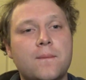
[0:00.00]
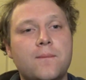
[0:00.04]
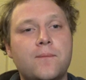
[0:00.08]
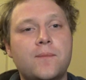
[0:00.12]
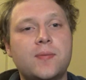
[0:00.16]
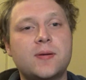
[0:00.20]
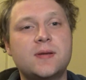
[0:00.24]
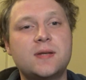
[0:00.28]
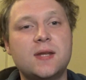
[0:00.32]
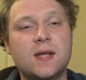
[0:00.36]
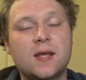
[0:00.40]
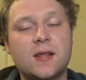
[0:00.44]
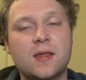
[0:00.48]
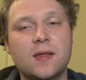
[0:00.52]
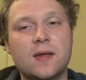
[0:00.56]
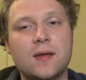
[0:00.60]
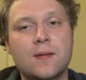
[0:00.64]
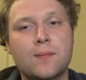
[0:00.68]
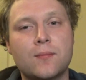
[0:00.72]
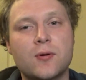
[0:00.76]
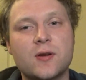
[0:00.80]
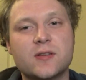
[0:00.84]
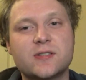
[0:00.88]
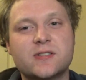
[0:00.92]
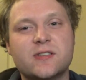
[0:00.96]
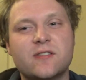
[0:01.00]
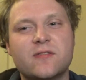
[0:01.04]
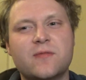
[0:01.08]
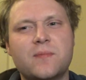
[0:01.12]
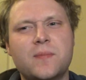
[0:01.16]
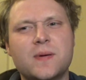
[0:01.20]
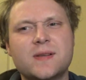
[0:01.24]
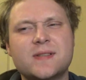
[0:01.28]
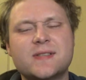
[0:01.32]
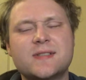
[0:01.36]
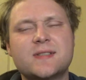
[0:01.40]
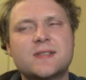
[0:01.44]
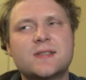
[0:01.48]
particularly impressive,
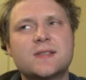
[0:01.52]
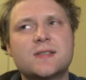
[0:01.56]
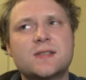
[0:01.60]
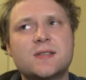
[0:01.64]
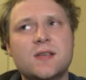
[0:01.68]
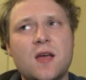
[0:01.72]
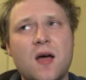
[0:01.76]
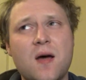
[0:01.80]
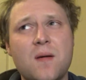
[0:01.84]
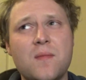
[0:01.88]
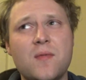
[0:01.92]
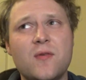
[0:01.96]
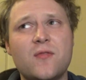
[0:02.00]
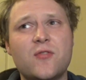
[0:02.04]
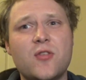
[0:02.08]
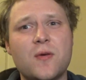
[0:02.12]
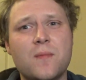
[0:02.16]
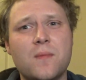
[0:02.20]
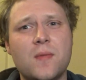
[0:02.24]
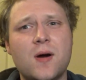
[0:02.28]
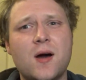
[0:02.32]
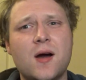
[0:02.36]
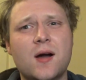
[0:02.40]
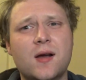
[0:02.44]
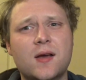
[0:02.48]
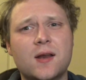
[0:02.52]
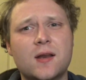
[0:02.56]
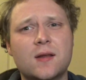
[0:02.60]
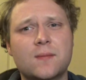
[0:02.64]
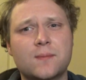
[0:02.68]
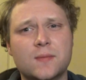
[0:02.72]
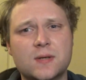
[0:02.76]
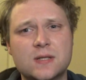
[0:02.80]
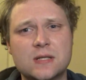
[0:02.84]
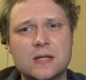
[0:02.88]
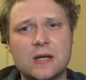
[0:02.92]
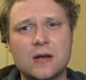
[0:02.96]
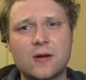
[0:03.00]
but some of the marketing
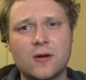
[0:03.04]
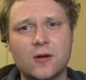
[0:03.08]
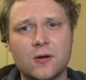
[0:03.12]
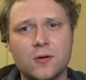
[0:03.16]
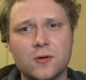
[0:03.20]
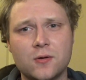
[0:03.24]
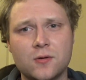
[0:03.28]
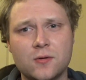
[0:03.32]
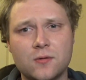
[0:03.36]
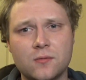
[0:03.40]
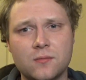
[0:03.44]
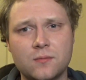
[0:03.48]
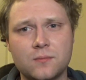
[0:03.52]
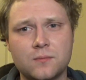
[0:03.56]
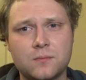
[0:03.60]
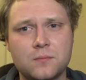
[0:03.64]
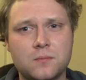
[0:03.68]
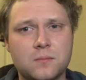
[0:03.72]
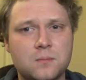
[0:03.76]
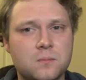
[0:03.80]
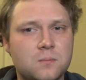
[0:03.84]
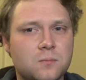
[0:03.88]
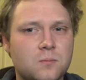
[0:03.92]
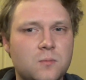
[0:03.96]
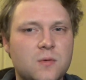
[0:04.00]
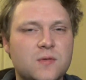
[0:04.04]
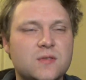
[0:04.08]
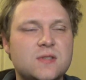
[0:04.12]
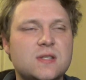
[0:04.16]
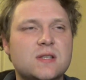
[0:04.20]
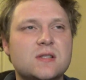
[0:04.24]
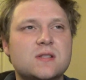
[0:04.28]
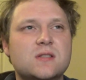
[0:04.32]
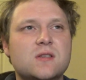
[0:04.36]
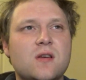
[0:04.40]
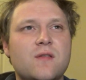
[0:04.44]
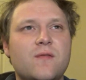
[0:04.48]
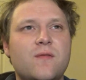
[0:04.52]
material we've
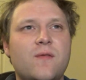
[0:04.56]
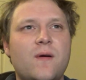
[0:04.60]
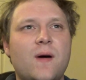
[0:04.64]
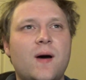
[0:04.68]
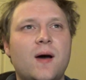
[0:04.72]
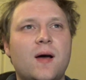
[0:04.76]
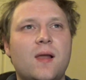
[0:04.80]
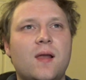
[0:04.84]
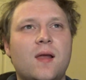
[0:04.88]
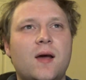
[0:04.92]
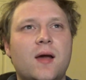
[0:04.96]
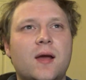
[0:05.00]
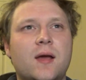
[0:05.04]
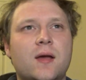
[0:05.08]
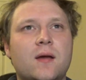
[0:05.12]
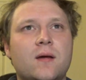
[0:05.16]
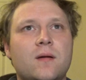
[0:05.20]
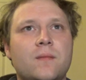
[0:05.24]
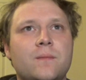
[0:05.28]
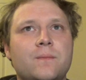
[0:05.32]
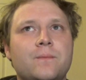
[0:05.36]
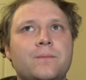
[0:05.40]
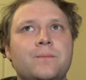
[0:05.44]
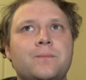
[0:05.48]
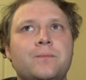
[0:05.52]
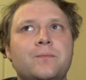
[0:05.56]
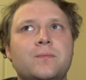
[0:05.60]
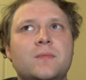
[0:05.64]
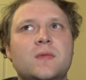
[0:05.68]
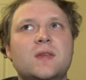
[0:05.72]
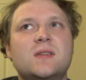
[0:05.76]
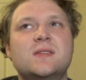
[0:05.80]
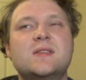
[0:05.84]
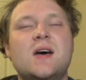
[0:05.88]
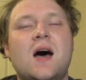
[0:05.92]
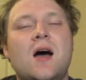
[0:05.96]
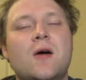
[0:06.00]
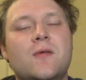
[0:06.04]
seen so far, like
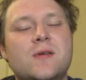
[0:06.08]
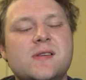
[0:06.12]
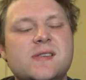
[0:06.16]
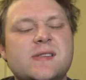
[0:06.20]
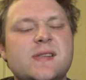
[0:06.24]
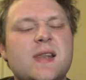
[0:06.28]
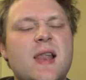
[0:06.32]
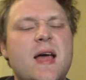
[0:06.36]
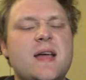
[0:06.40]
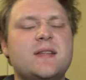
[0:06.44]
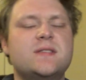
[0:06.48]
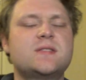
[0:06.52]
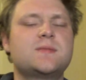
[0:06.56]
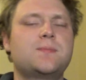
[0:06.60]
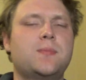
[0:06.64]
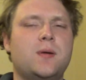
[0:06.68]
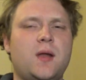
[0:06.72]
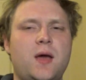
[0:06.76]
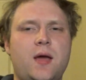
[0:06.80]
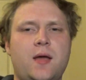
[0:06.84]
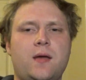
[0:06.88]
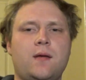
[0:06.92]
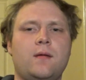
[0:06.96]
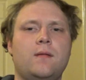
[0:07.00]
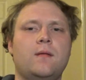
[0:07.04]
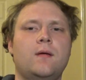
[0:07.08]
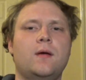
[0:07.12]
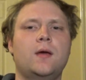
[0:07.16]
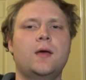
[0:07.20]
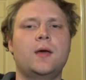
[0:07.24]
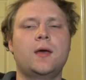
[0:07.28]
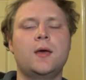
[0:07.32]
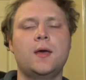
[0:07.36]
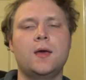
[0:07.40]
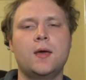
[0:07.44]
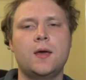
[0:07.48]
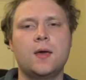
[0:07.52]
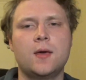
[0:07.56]
Tari's Let's Play
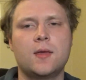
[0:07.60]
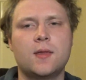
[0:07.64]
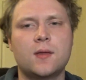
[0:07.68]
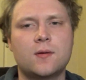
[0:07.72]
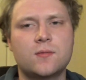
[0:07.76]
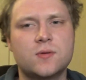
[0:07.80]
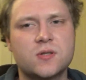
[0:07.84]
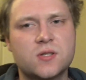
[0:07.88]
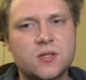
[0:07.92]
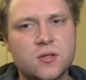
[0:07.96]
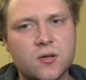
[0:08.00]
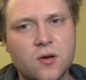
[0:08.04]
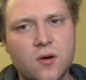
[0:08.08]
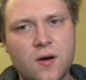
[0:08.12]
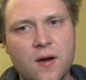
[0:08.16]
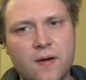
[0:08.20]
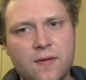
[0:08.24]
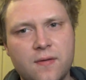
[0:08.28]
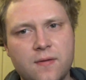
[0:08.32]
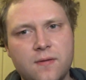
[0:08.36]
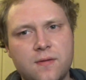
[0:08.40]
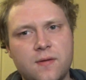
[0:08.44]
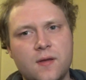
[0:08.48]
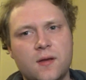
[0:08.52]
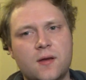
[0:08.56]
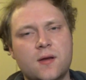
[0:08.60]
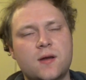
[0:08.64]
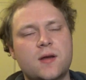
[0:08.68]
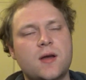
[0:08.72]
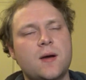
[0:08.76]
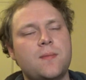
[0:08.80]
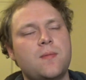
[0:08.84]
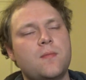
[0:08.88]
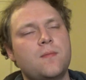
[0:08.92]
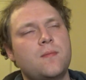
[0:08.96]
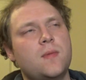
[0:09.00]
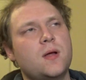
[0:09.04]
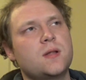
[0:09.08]
that we saw, I think, a
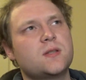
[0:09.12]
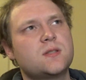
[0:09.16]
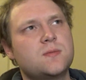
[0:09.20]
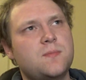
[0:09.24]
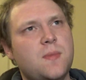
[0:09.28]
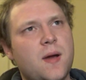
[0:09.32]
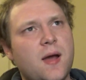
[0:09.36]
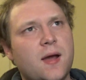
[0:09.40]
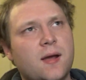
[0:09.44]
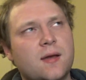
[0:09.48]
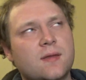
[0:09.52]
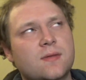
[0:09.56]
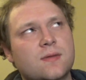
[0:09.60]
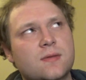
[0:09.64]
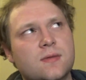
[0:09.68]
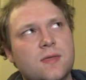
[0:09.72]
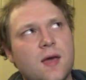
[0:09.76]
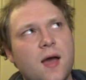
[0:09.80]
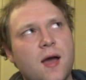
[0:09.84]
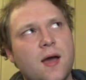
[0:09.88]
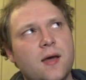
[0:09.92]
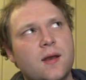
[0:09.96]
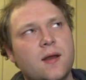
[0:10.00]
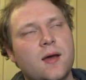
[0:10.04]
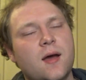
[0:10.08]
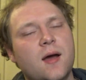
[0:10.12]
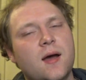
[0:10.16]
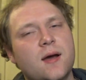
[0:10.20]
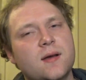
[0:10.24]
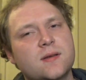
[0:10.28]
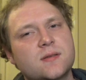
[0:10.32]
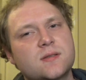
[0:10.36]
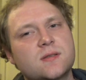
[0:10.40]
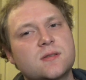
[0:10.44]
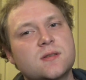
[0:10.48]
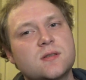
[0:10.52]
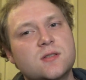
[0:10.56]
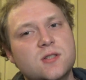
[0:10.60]
couple months back, that
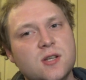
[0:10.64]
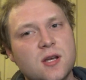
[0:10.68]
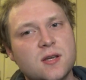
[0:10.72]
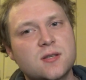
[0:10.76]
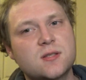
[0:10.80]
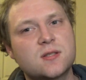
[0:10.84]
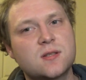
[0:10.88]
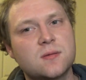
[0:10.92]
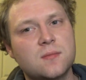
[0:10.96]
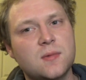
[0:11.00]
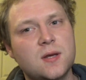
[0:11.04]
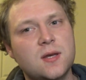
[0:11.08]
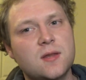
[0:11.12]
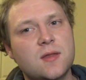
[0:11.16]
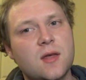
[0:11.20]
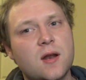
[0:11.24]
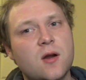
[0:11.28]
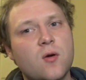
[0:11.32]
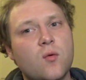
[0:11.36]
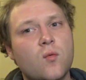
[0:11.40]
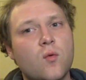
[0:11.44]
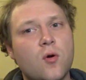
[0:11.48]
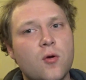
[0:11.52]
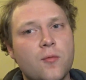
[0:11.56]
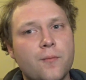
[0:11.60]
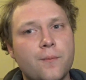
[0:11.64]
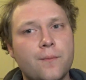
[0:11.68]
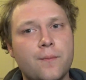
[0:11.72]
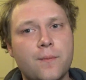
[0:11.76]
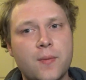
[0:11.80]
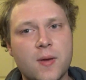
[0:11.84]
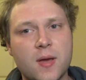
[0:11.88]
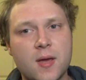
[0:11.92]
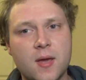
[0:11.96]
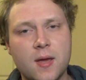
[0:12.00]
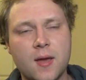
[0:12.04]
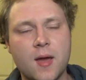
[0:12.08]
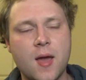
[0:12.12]
suggests to me that it won't
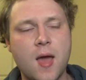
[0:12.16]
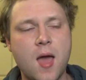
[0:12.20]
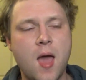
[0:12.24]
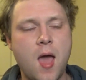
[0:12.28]
be